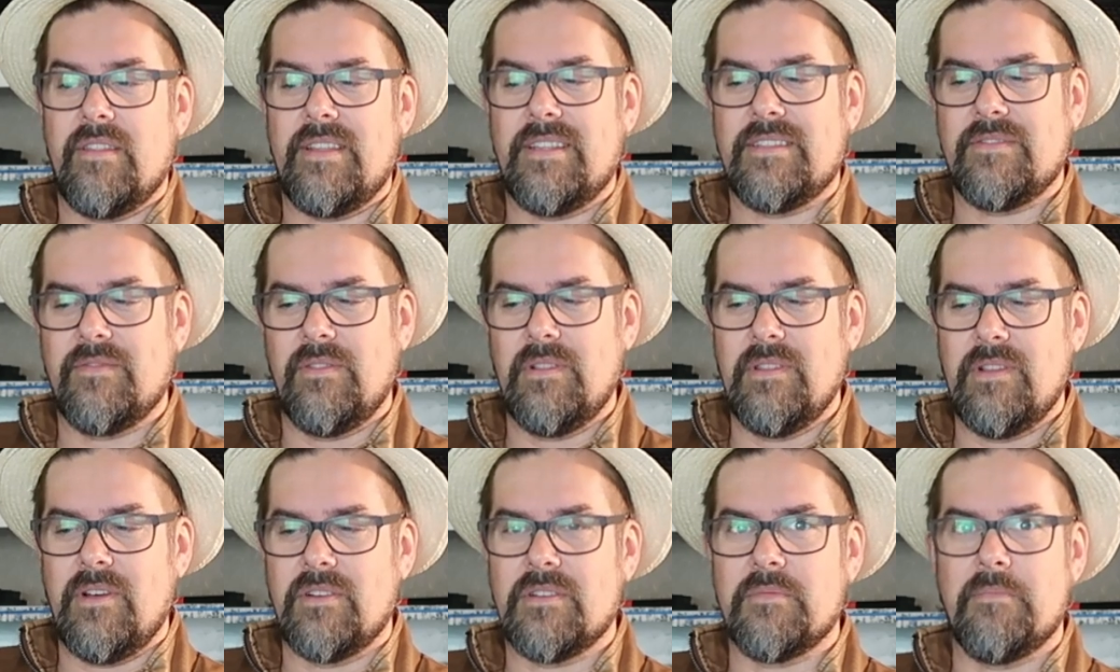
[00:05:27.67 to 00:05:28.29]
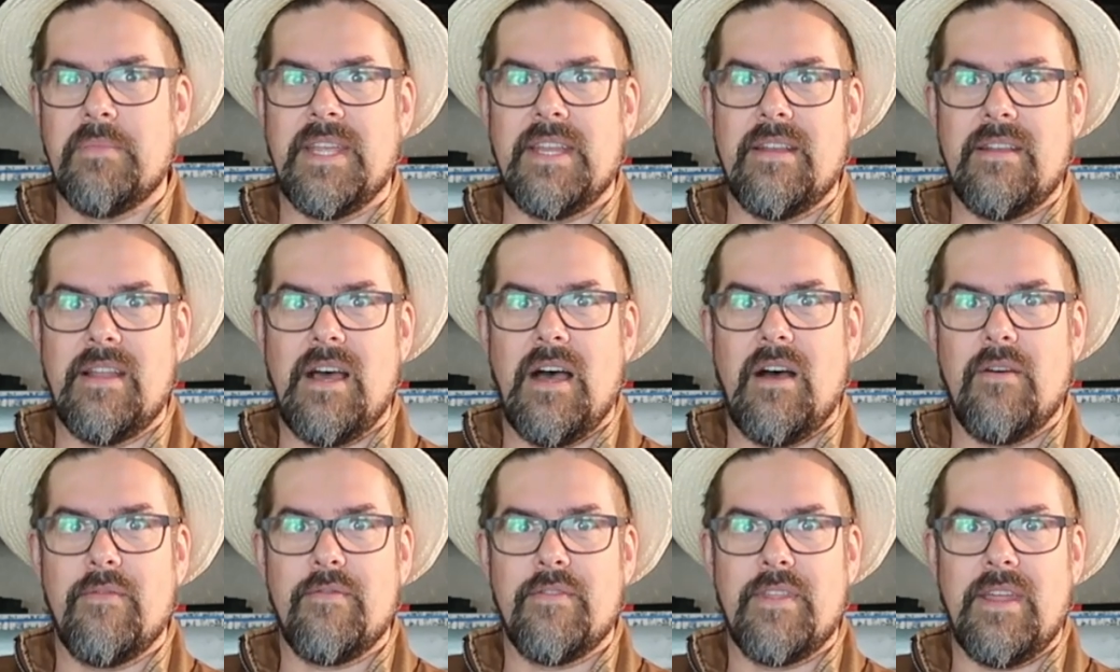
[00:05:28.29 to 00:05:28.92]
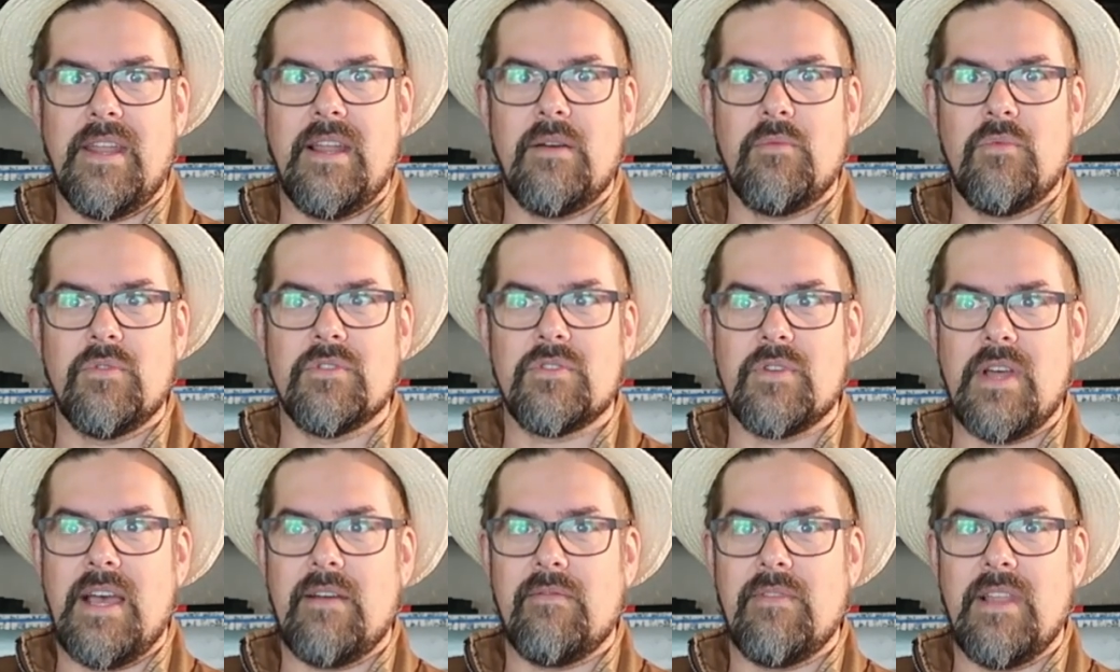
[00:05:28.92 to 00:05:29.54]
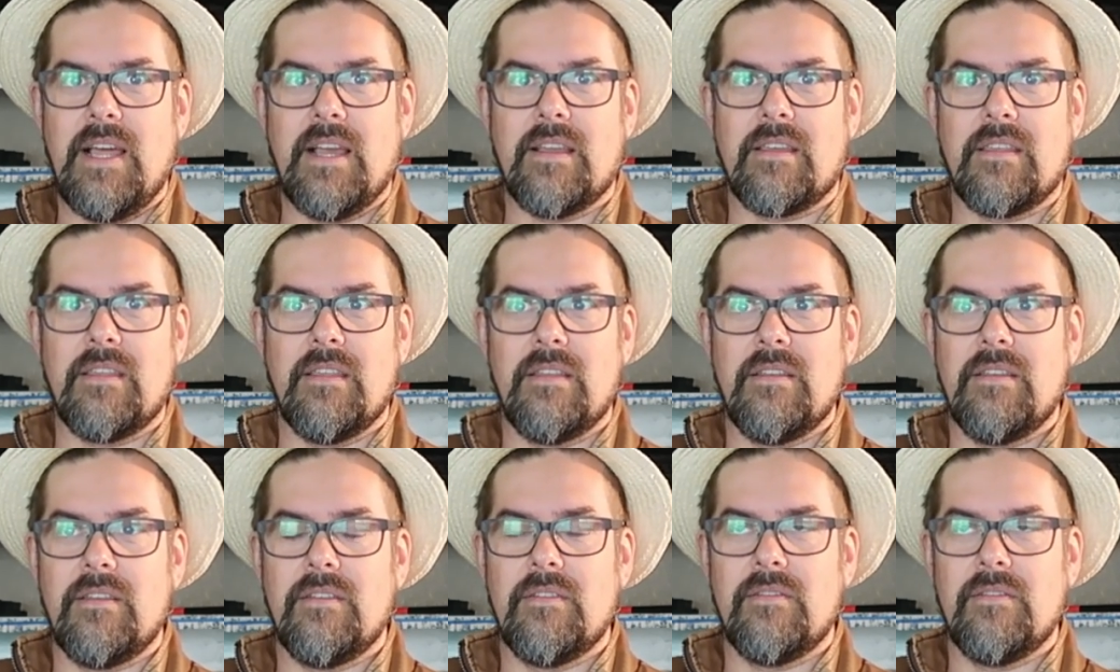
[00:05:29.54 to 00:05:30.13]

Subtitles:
This will not be enough. Then I want to have like